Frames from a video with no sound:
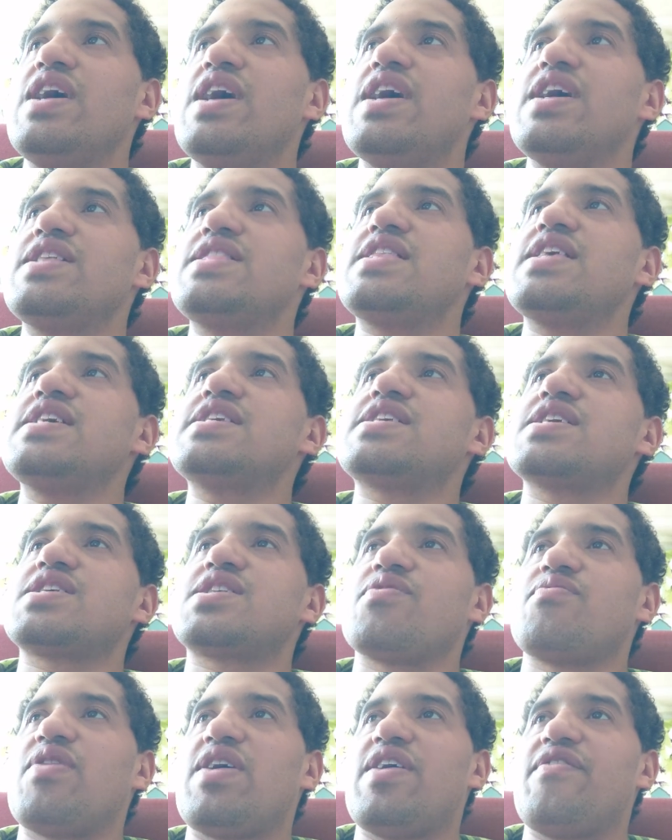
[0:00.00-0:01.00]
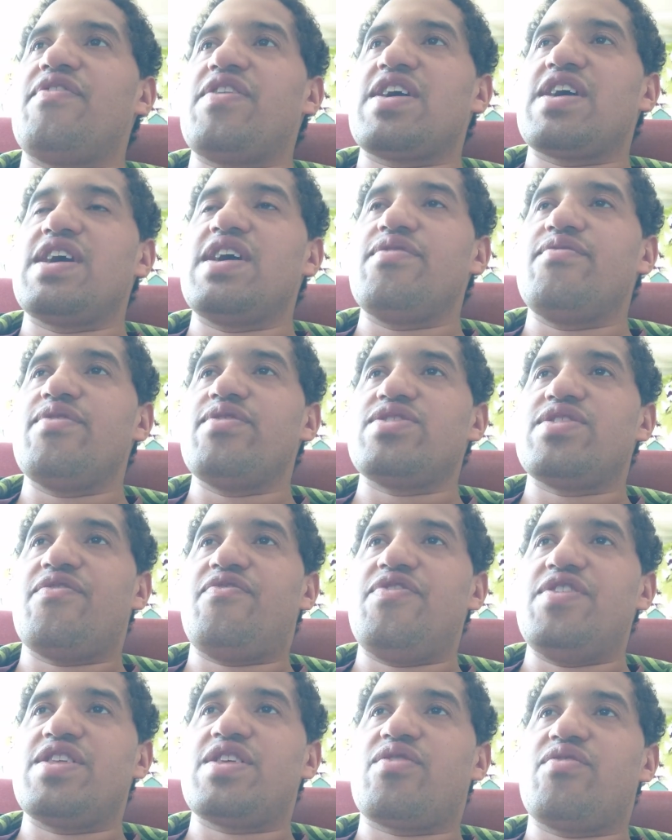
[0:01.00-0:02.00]
And this is the way I think he will
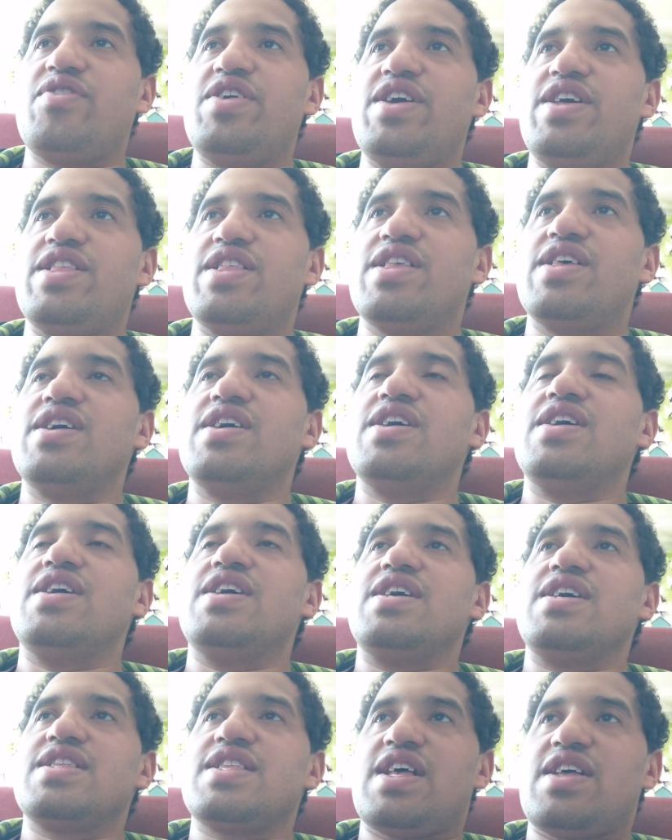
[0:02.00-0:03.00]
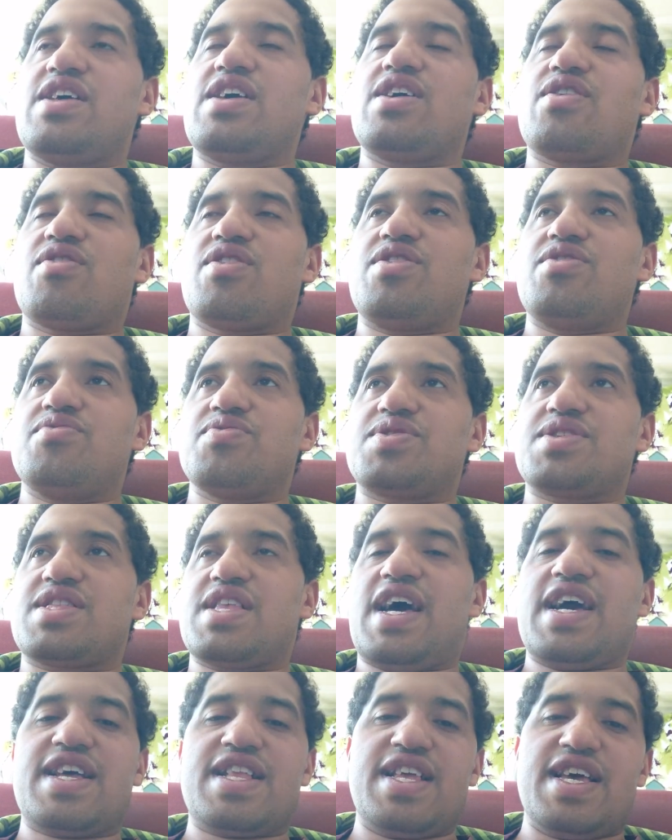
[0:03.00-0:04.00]
defeat Queen, that he's going to use
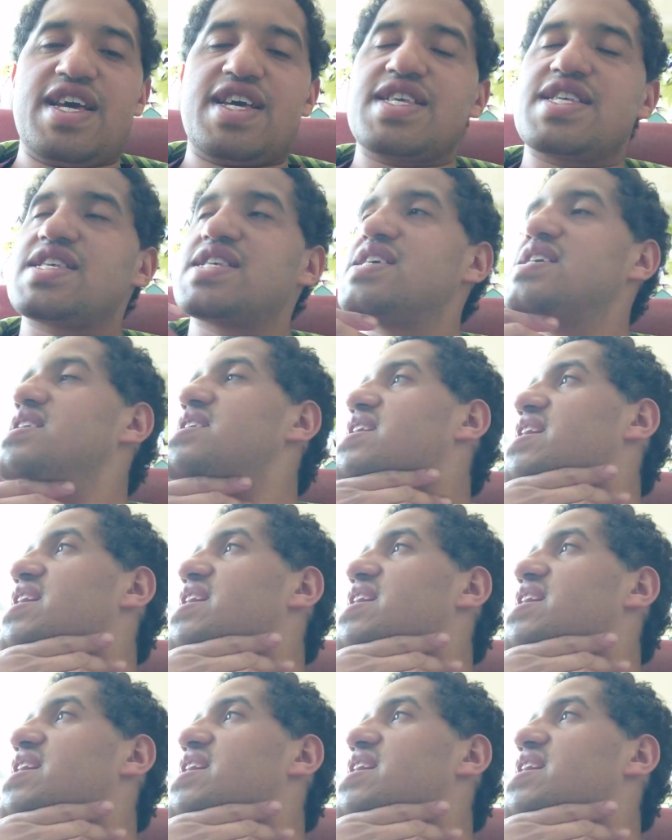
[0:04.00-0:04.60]
tactics.